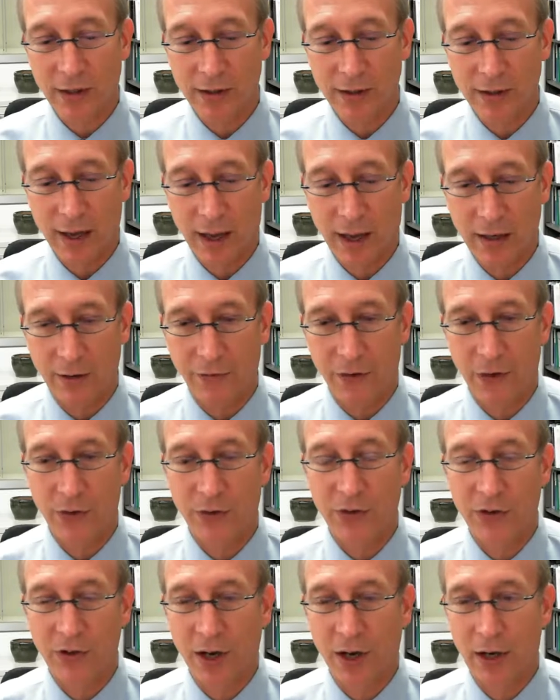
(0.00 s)
is that if you
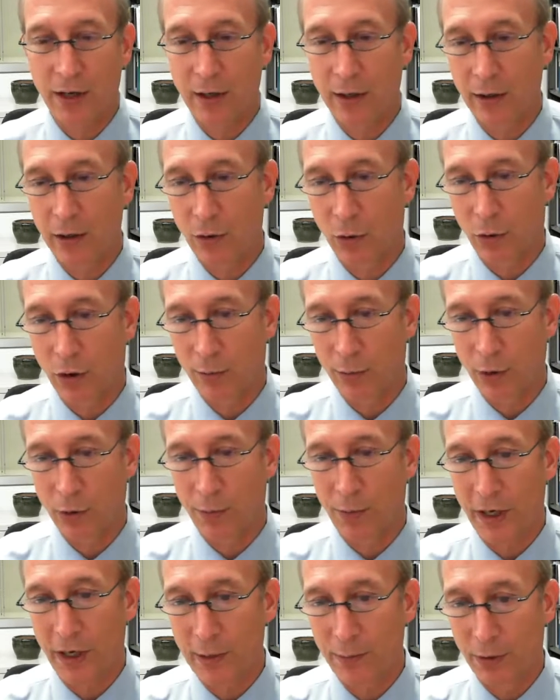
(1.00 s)
study normal
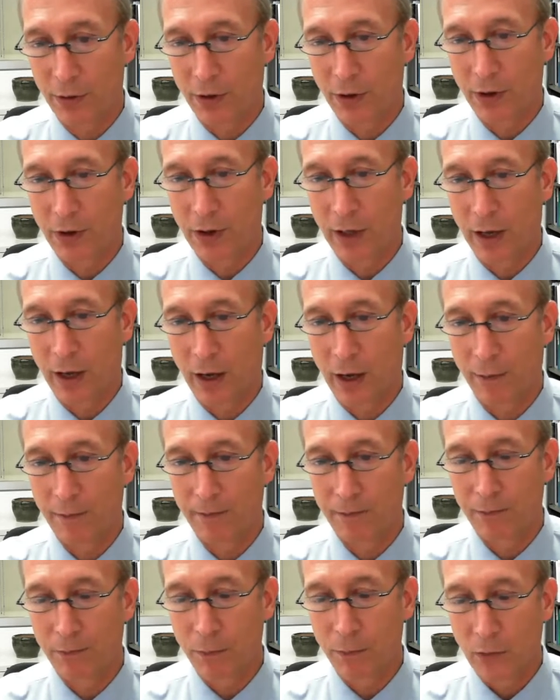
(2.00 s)
people,
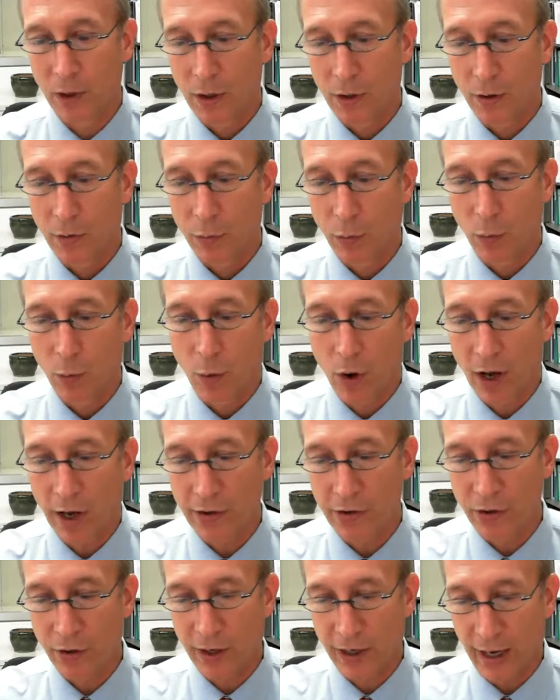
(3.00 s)
well,
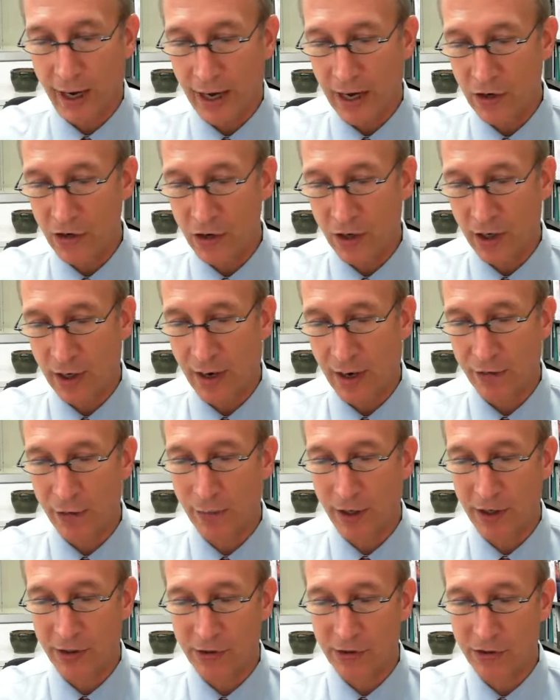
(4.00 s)
one, during aging,
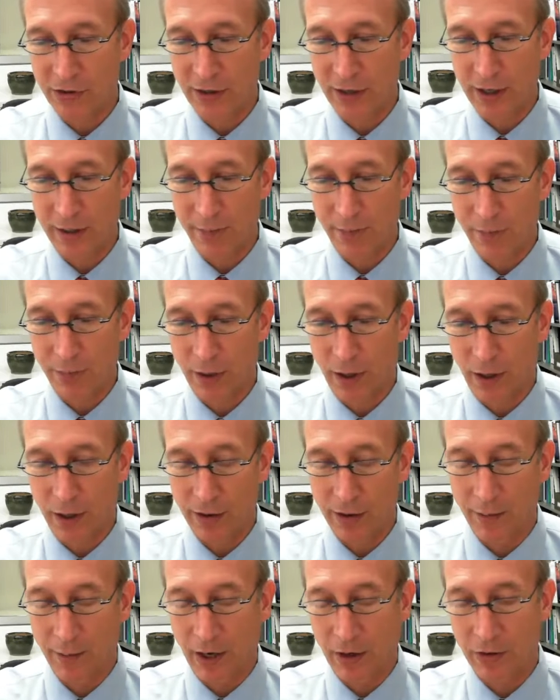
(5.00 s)
everybody's sleep,
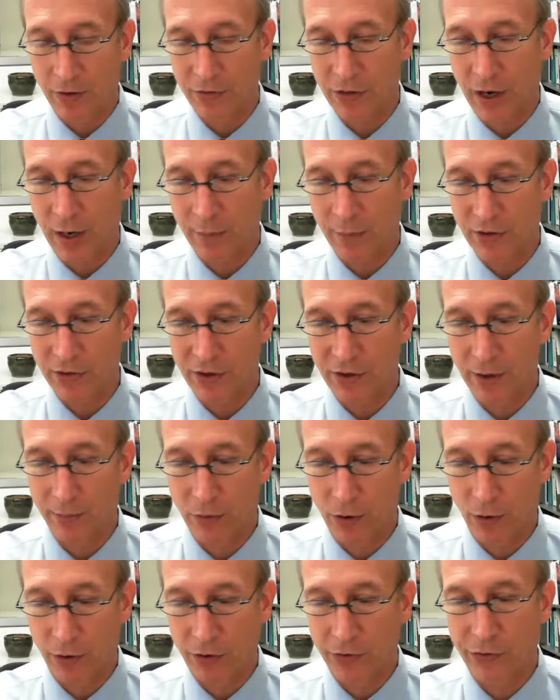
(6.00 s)
the amount of time they sleep
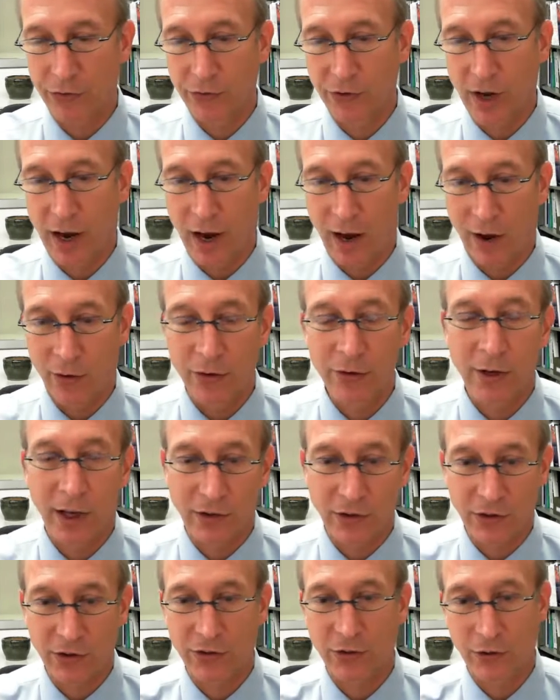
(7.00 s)
goes down. That
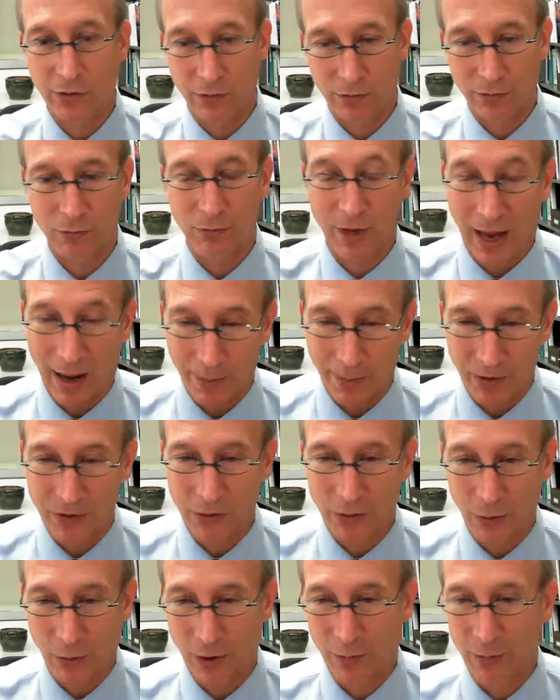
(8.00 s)
just happens
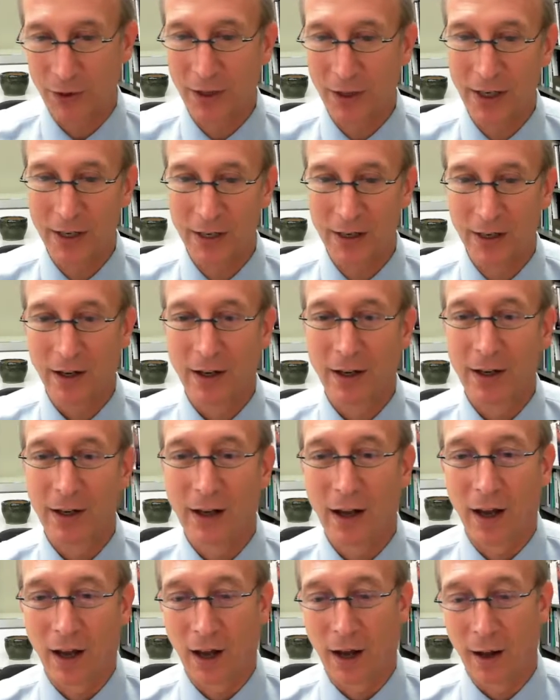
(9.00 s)
normally.
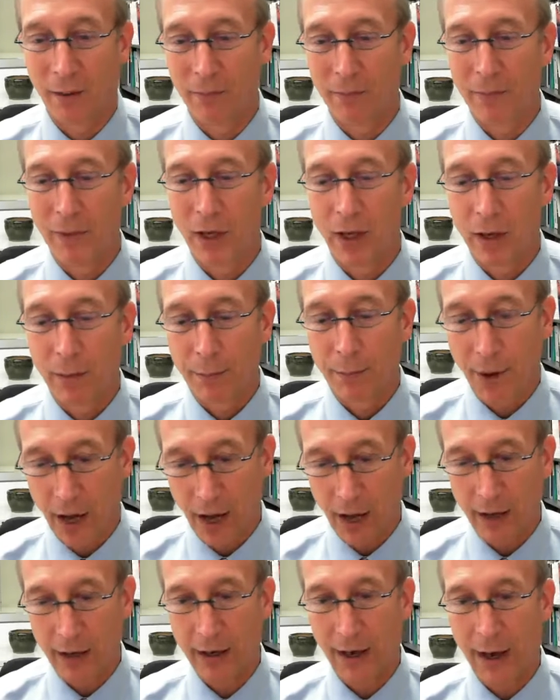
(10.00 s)

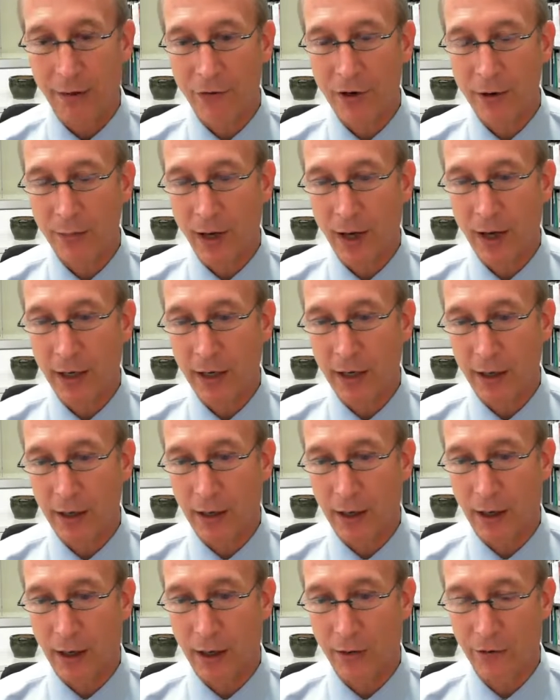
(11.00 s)
But everybody,
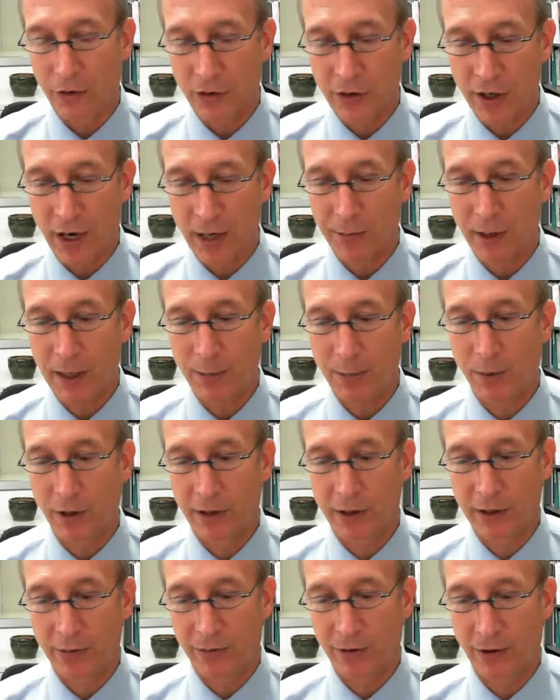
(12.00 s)
if you take people
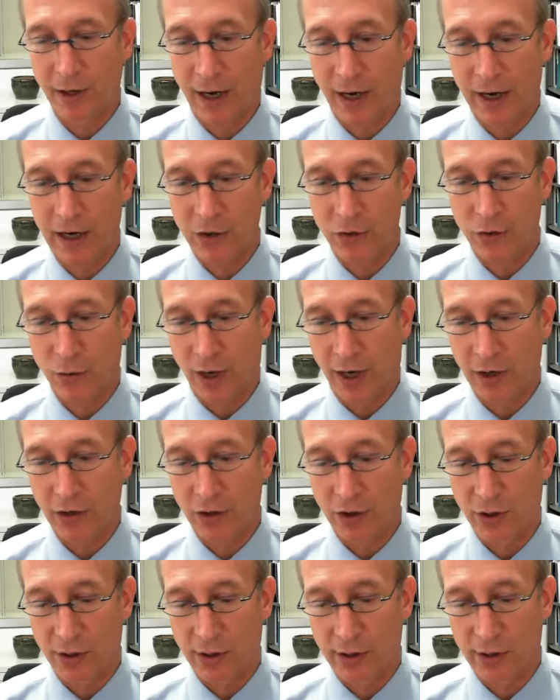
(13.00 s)
at different age
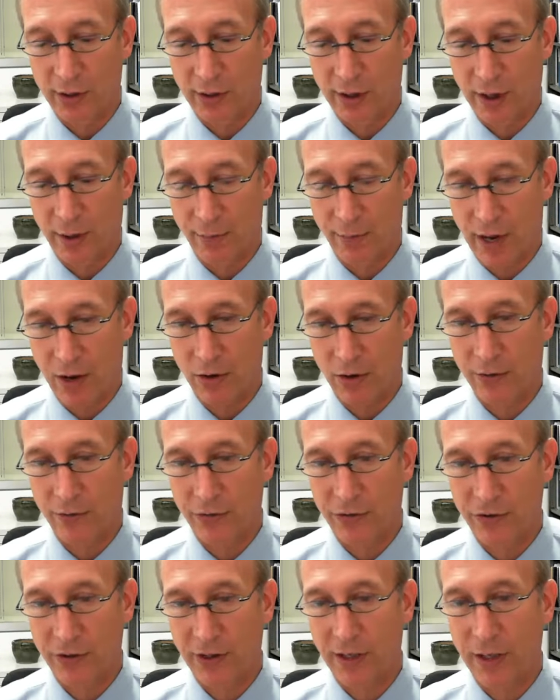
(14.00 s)
ranges, the amount of
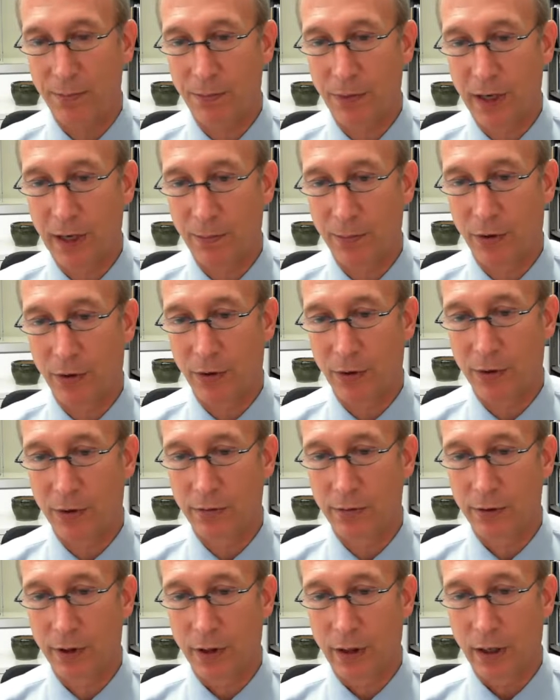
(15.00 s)
sleep
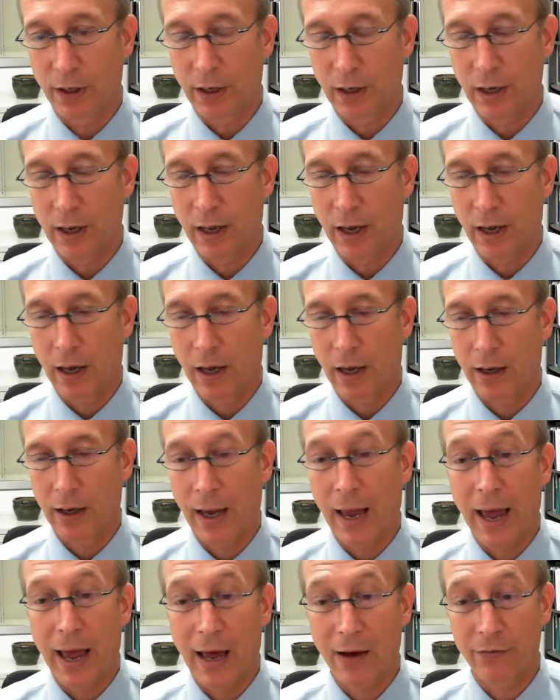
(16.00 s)
people
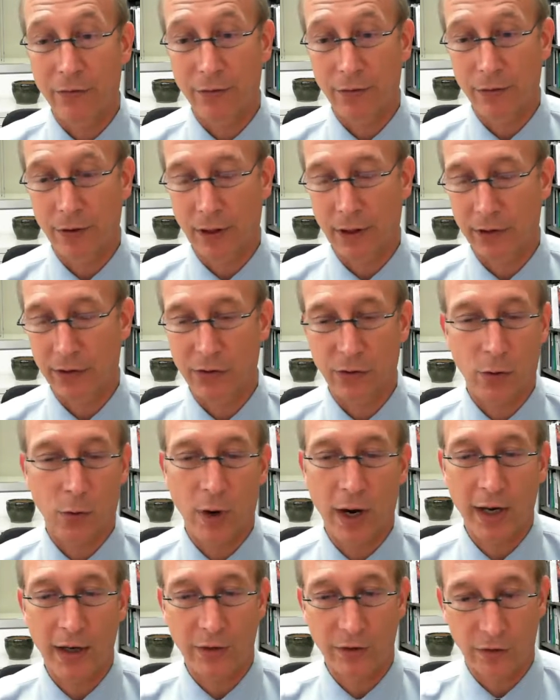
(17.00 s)
have is
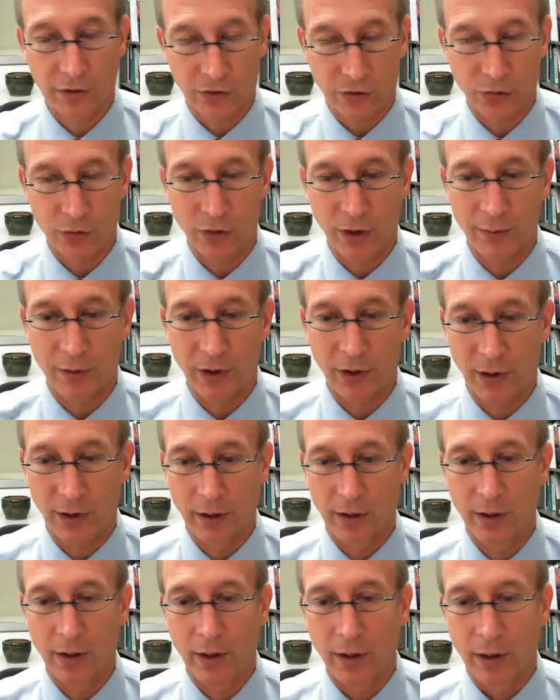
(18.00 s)
quite
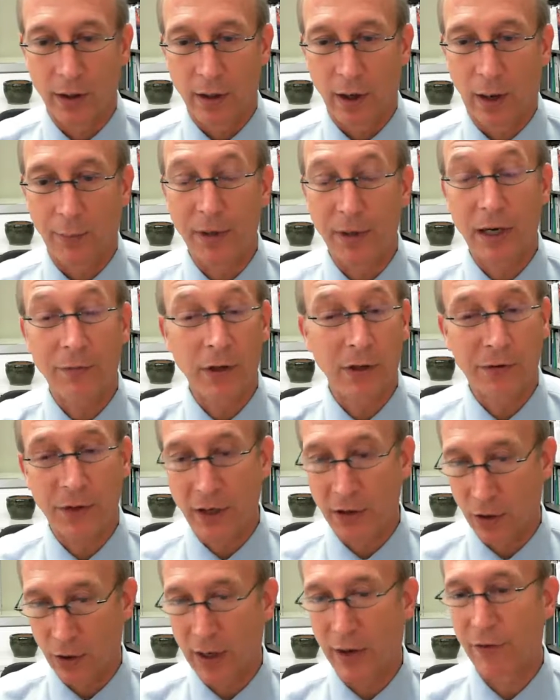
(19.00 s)
distributed, even if they
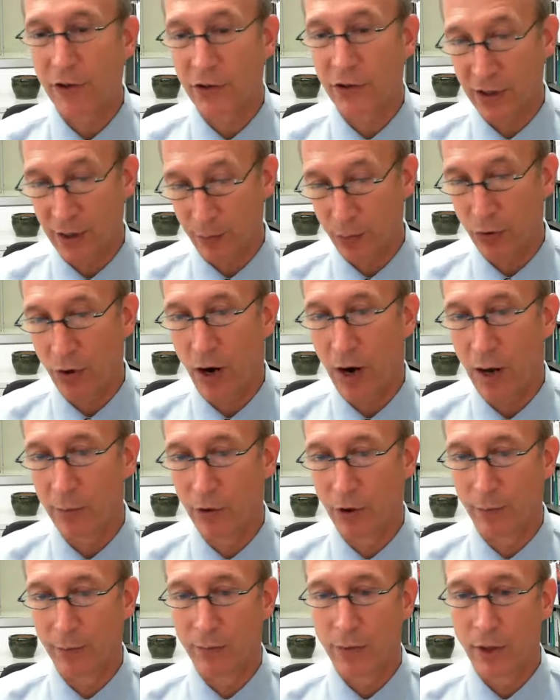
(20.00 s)
don't have a sleep
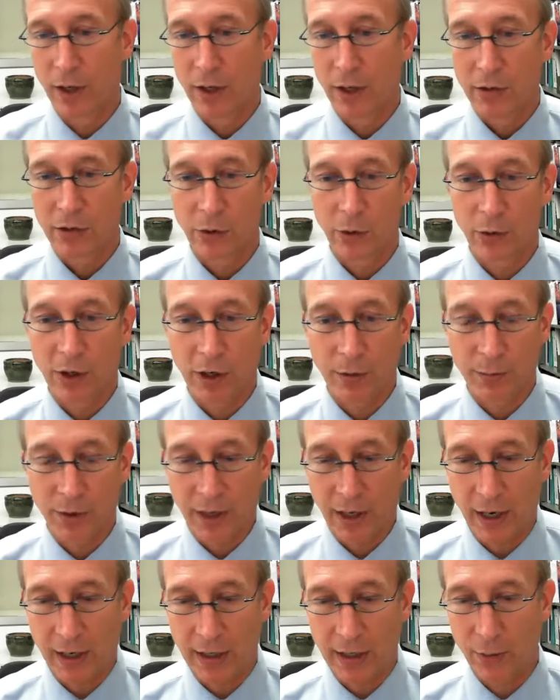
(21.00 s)
problem. So it could
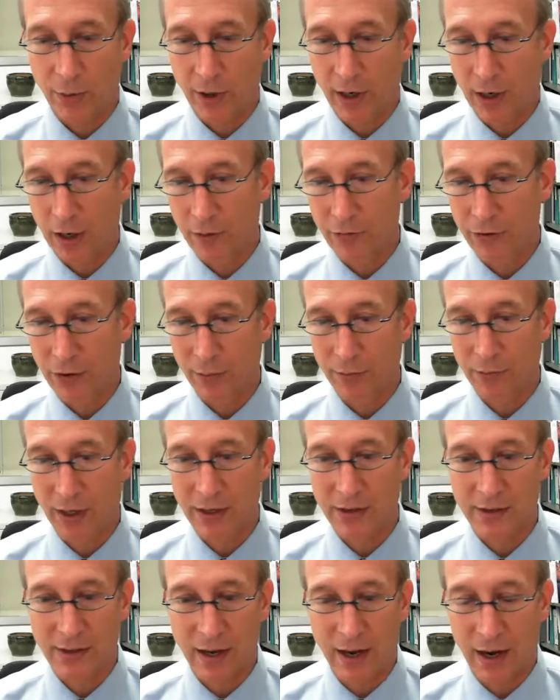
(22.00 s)
be anywhere from,
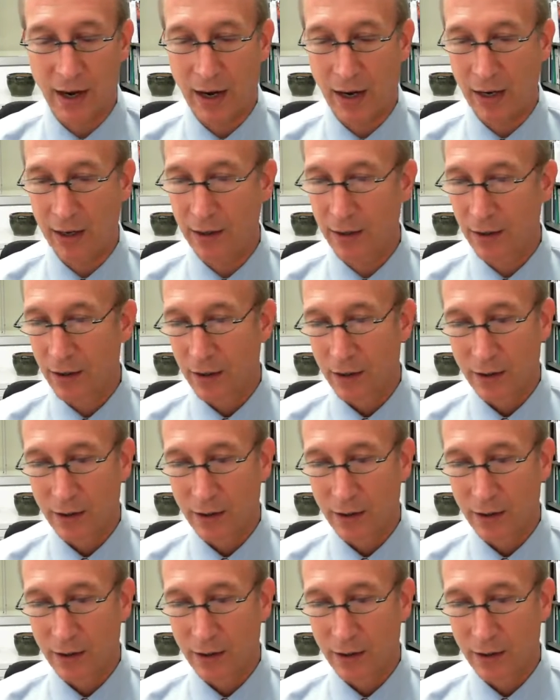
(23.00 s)
let's say,